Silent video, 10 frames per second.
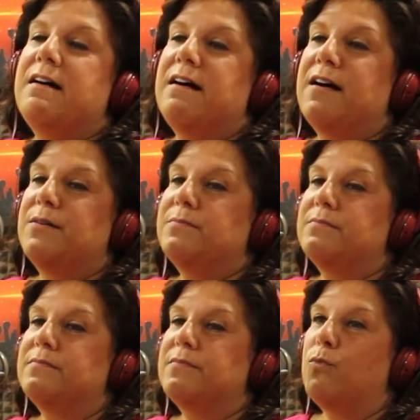
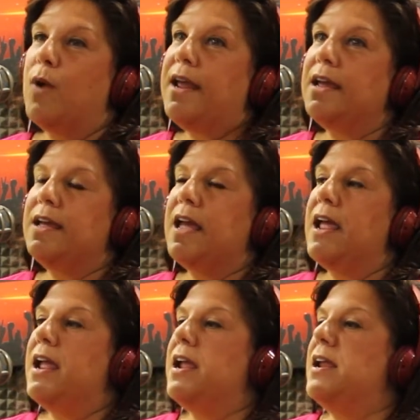Um, weight
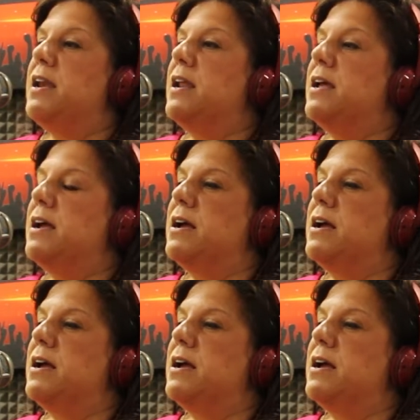gain,